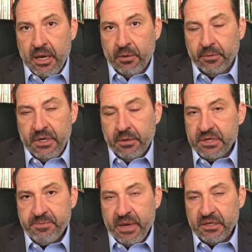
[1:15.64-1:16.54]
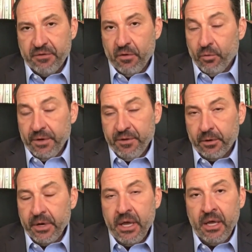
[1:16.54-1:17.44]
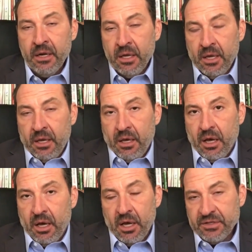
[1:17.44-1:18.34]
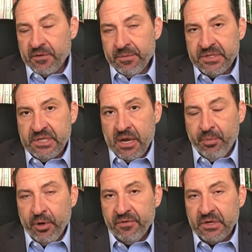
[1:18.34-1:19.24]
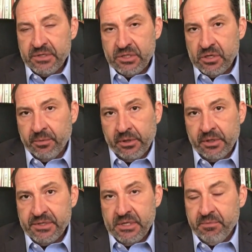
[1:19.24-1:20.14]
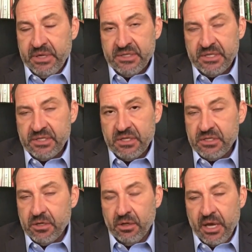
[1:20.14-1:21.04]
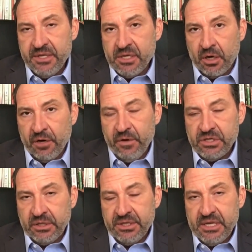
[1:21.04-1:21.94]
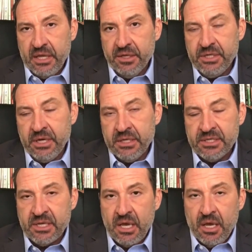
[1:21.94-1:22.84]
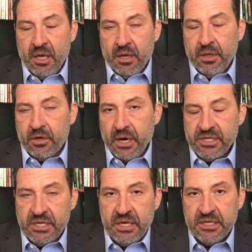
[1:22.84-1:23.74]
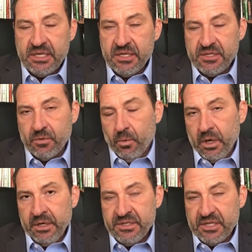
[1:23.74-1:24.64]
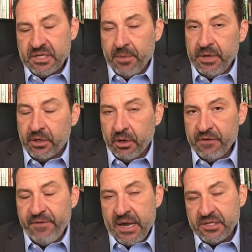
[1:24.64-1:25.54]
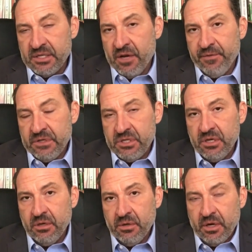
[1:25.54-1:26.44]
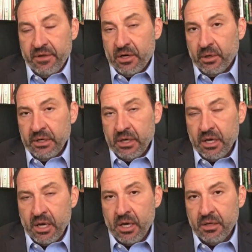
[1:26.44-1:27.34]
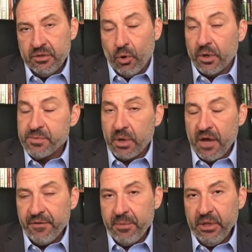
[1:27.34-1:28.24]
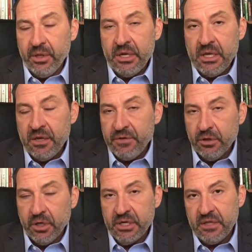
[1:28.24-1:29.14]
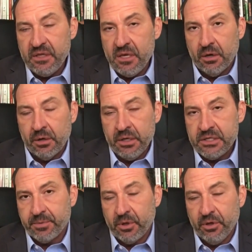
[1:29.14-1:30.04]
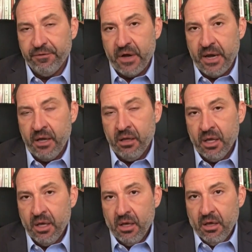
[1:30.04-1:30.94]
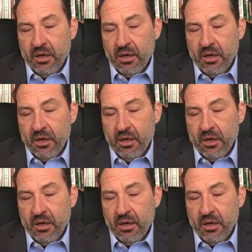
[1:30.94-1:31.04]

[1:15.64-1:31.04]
uh, irrespective of what they're in. Also, from the standpoint of consumers and businesses utilizing artificial intelligence the question is is one is this company growing fast enough and two are they growing uh, towards profitability if you look at the earnings profile